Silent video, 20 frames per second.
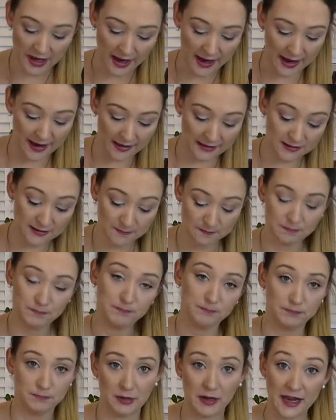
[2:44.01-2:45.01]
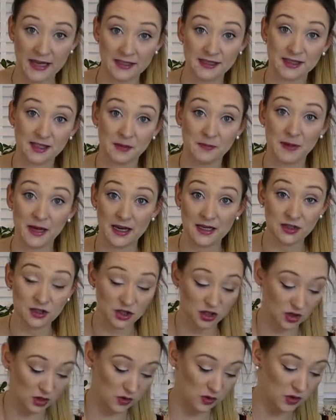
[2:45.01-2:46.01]
and place them
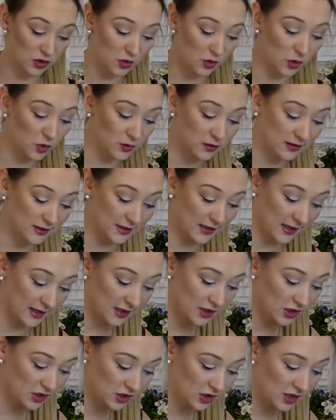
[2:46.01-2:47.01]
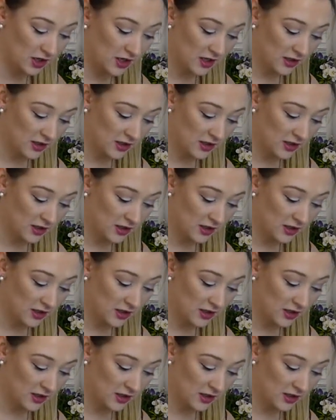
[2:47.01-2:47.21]
into your dish.